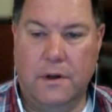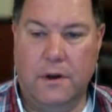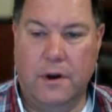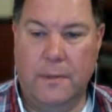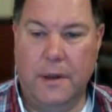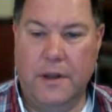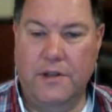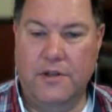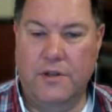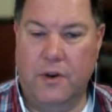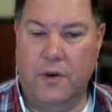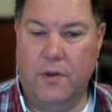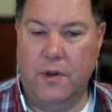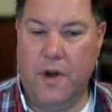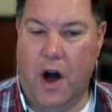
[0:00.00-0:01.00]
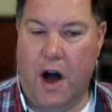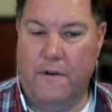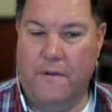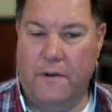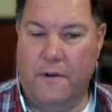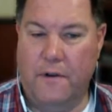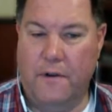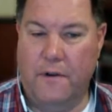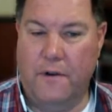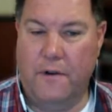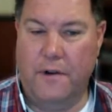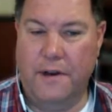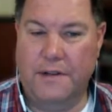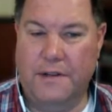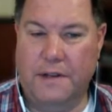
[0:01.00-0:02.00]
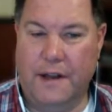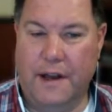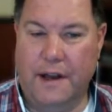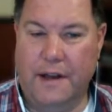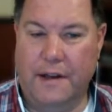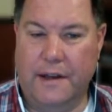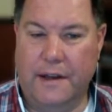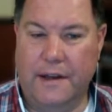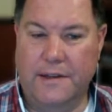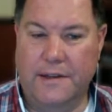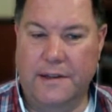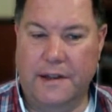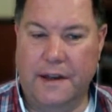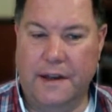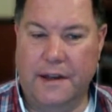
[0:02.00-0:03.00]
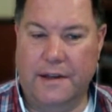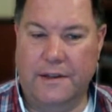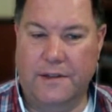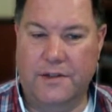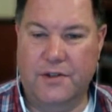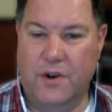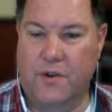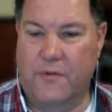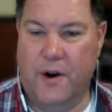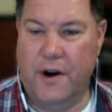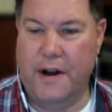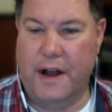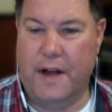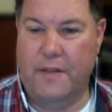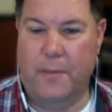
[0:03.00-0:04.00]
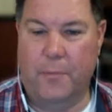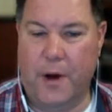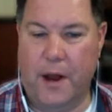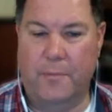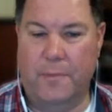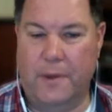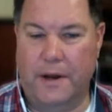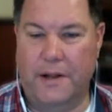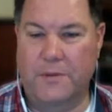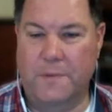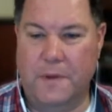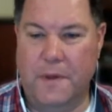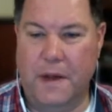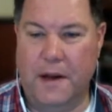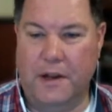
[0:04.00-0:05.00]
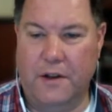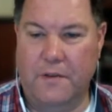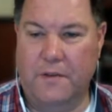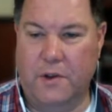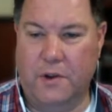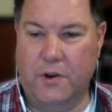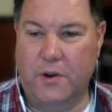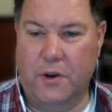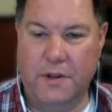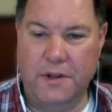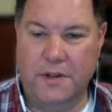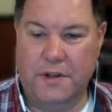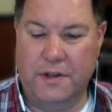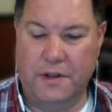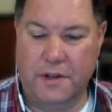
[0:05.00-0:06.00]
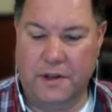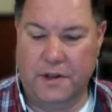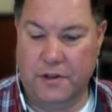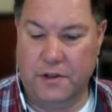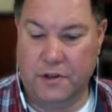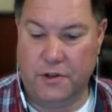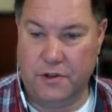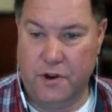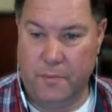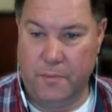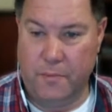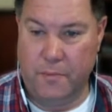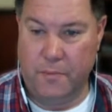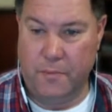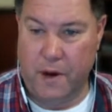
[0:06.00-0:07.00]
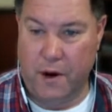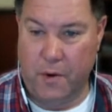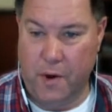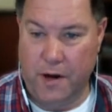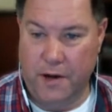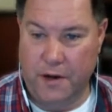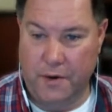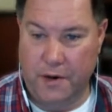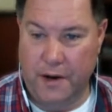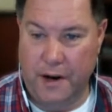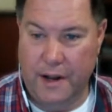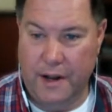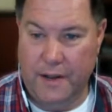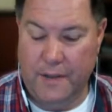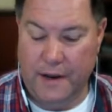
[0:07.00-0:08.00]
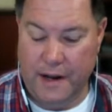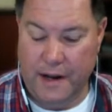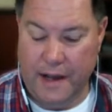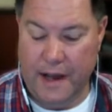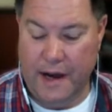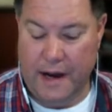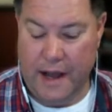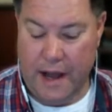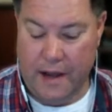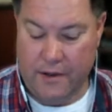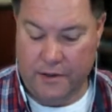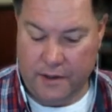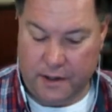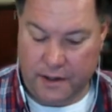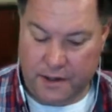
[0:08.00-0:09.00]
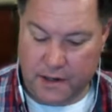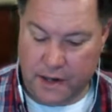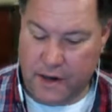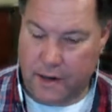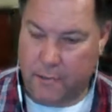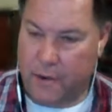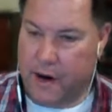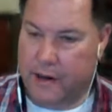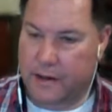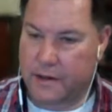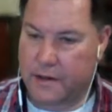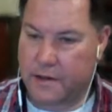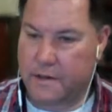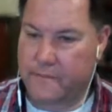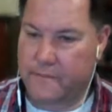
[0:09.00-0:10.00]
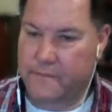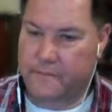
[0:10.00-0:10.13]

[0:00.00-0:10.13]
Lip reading: You know what I mean? So the offer is like so far down the pipeline, it's pathetic. You have to learn all these other things. So there's no better way to do it than to get in a house, like you said, in practice.